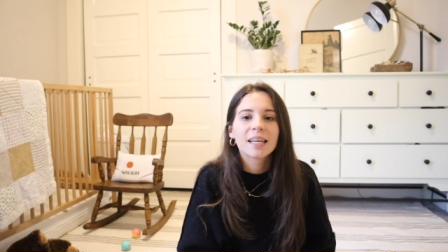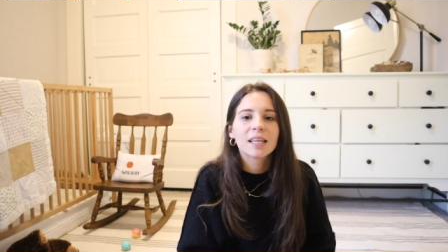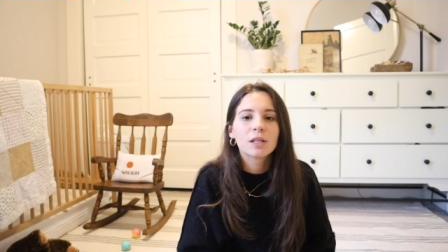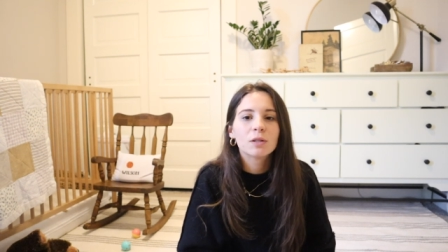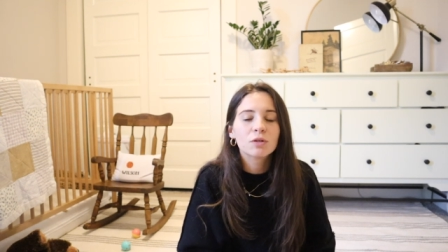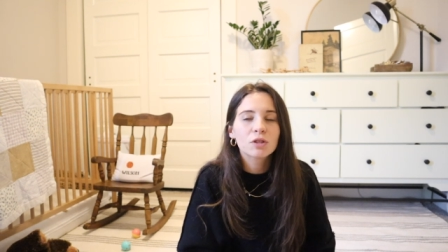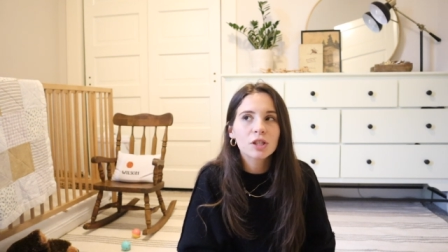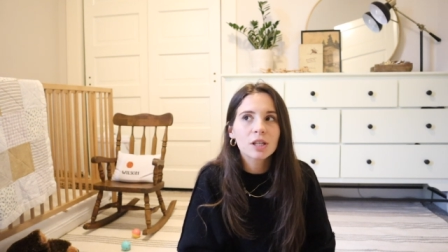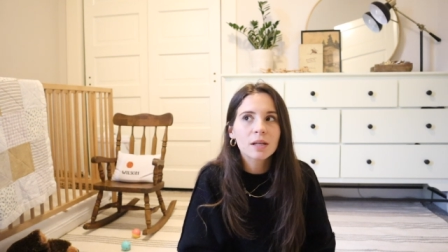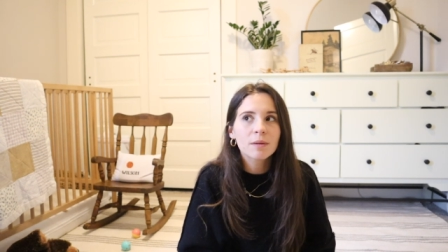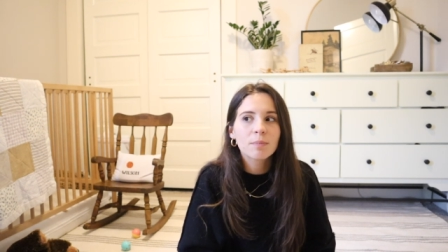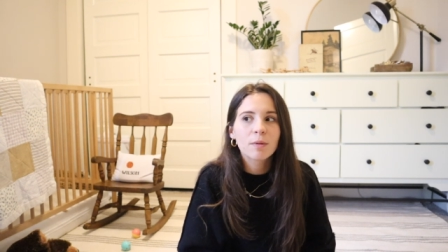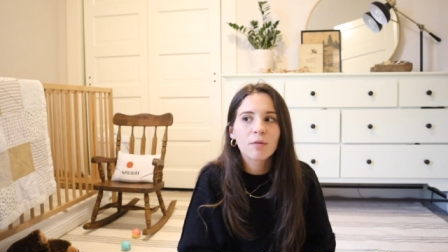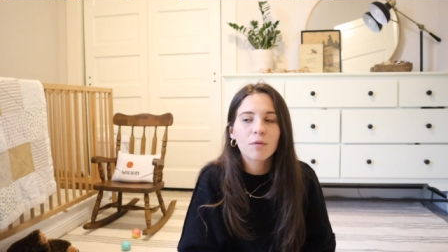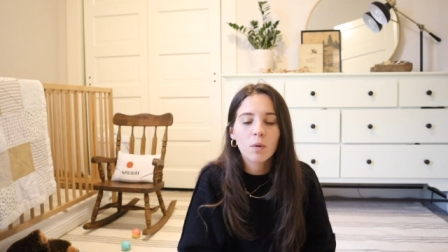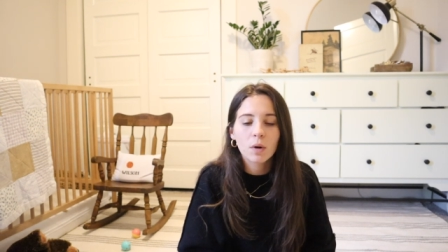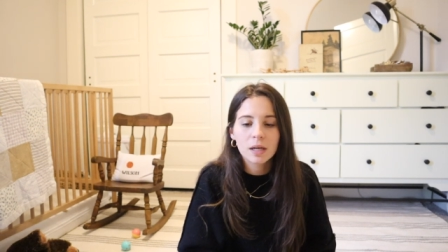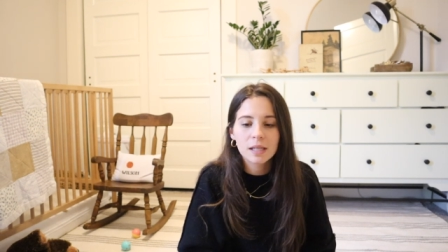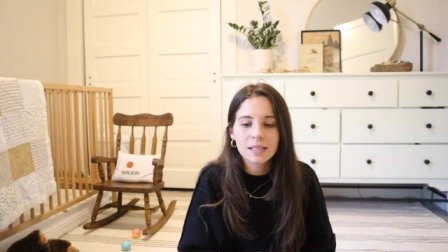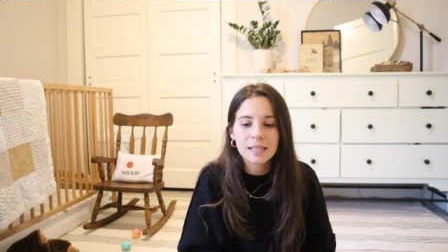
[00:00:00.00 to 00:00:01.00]
Usually
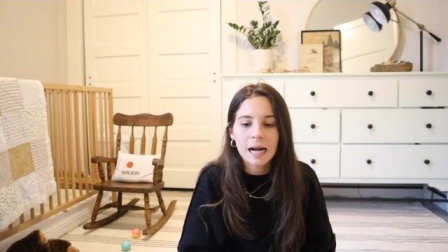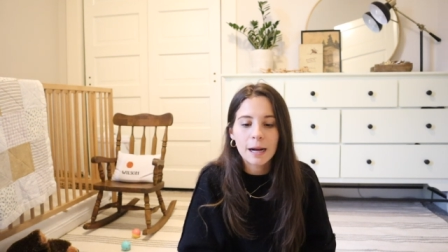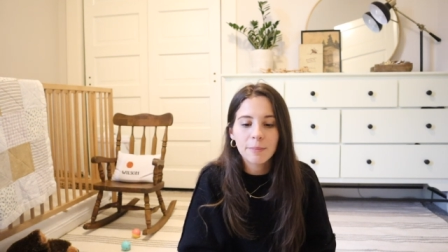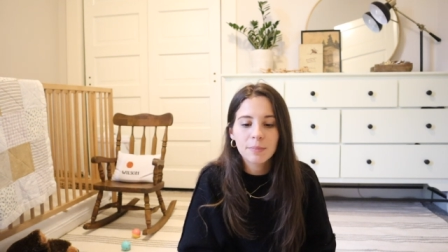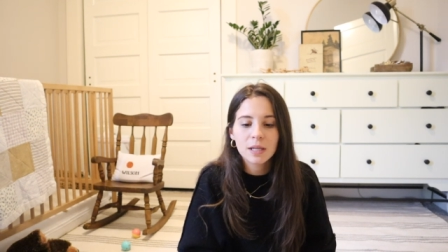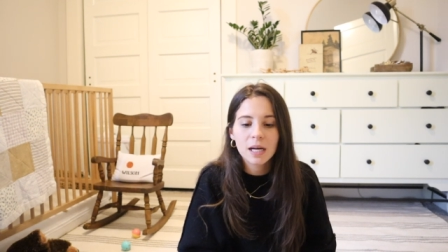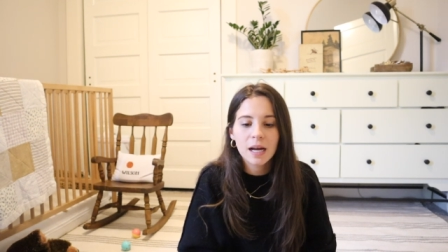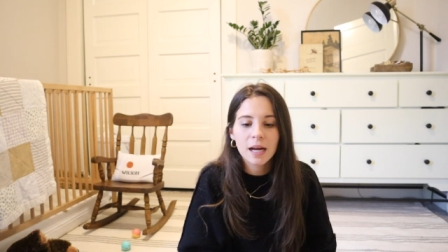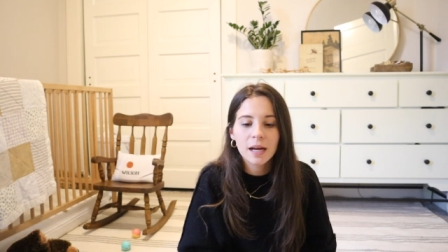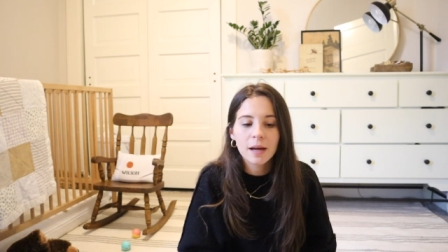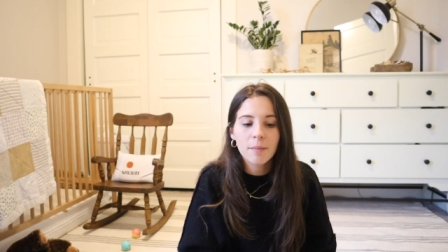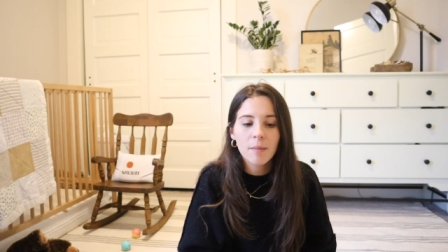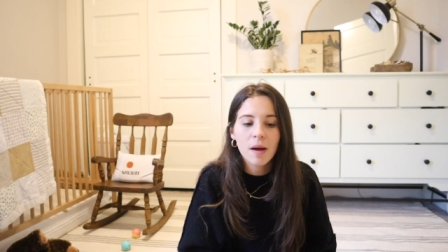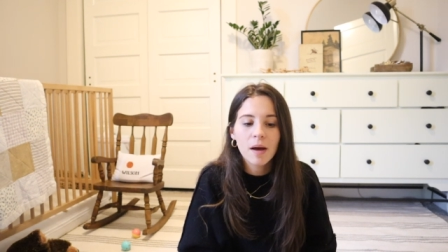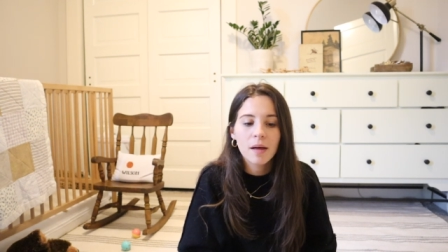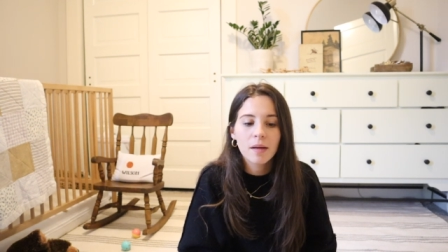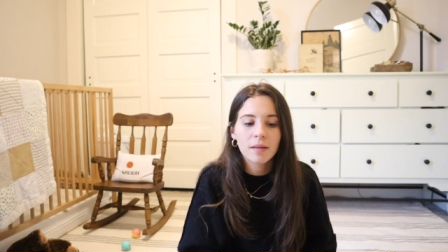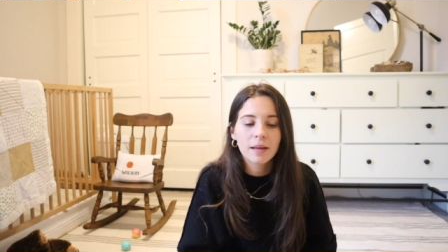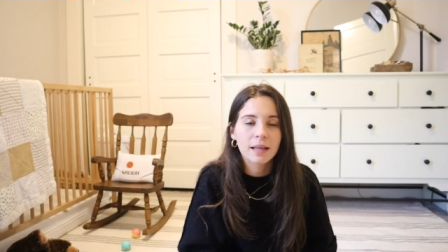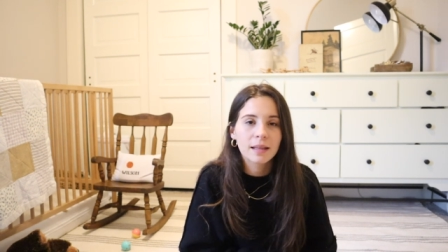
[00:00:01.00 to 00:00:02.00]
before his nap time,
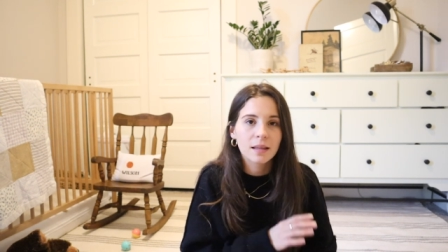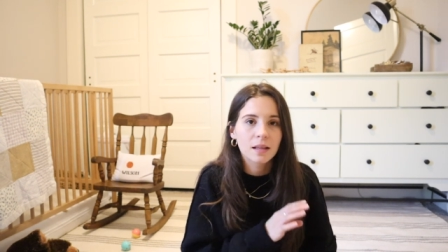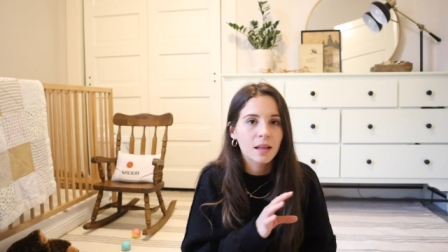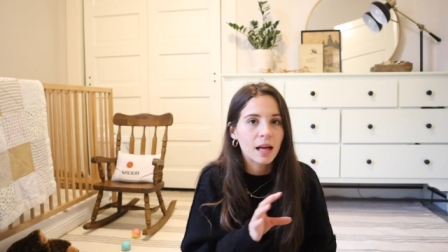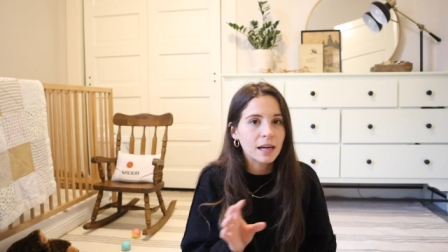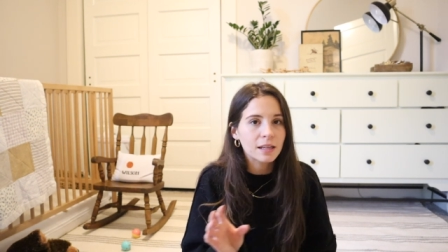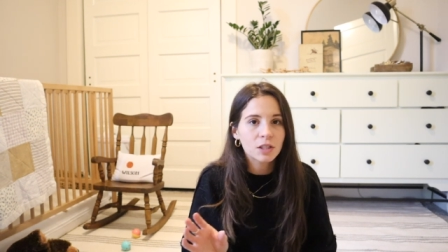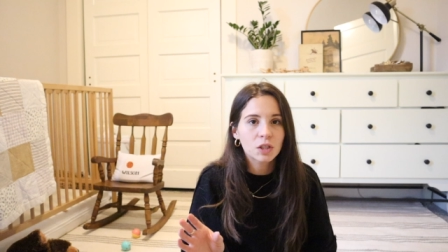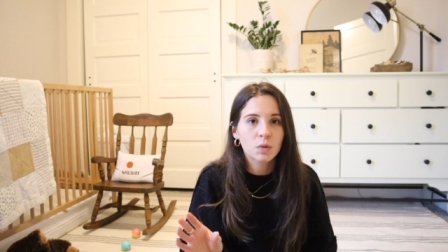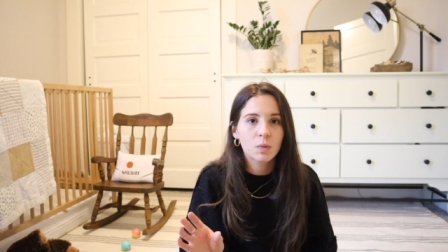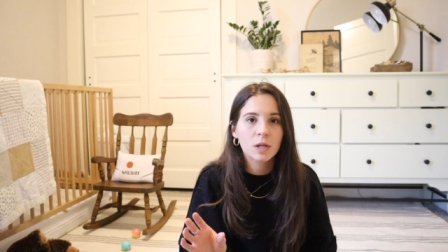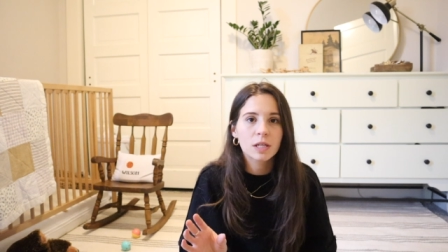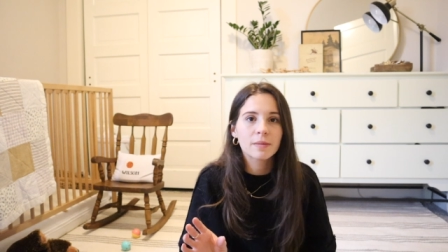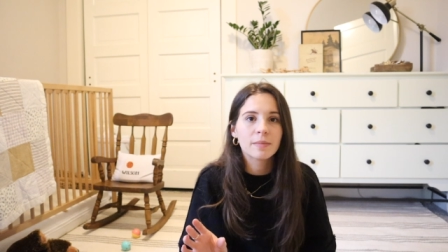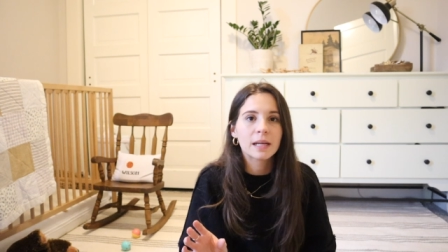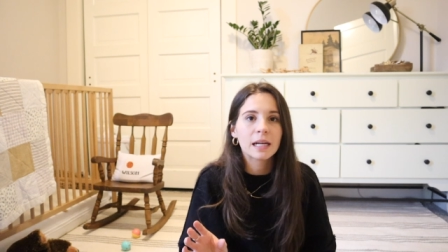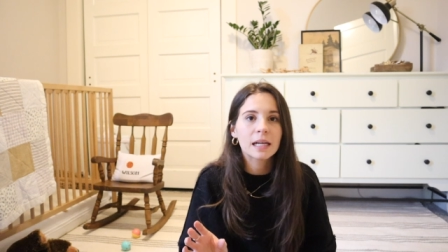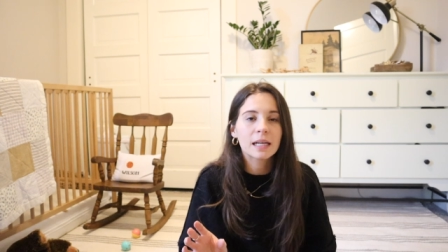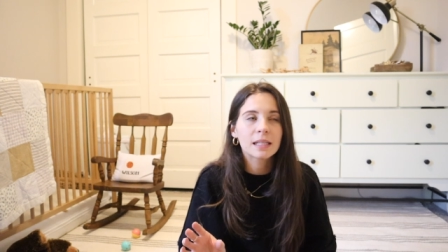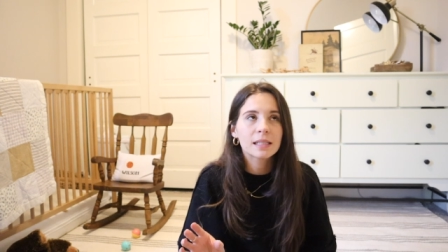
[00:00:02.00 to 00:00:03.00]
like the last 20
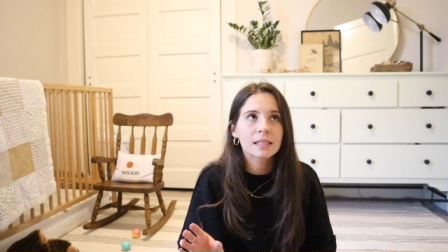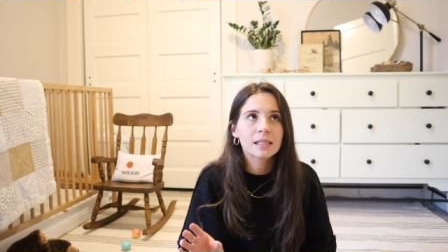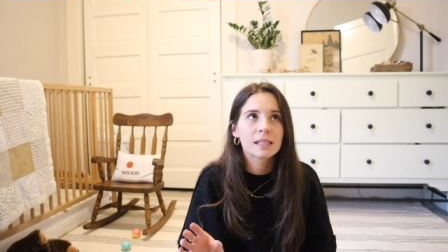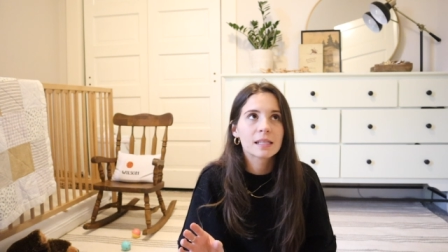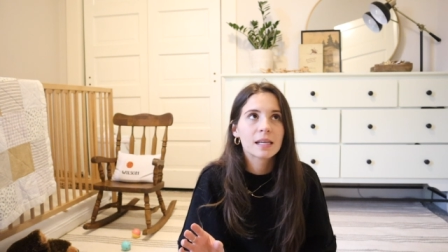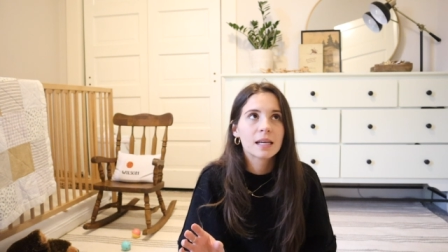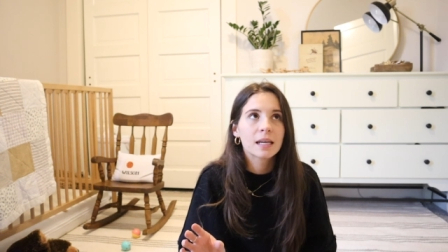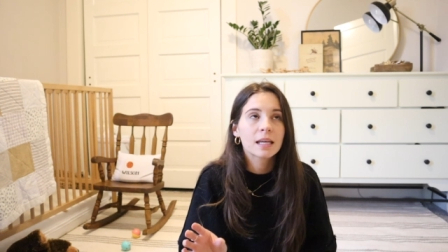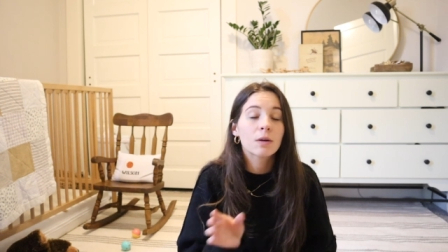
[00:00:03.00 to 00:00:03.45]
minutes,